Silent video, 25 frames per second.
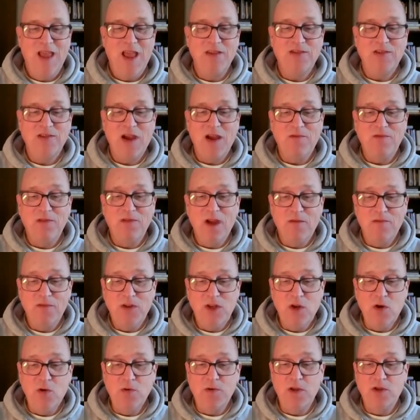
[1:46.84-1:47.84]
as I have loved
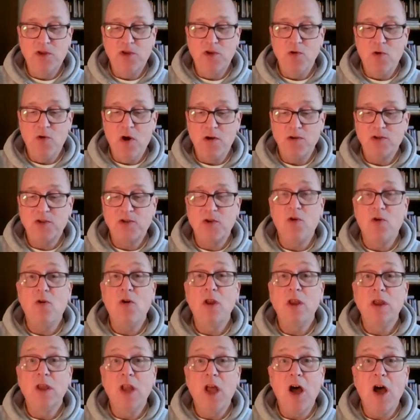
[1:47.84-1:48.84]
you, that you
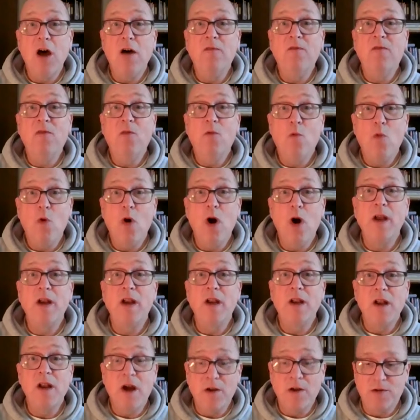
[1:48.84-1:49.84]
also love one
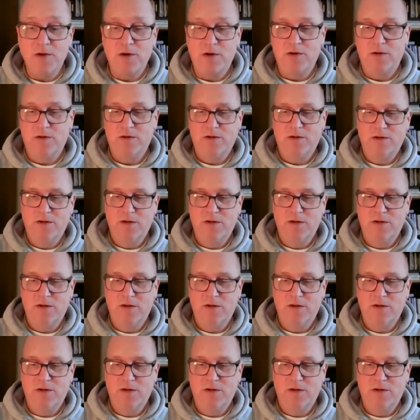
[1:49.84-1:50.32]
another.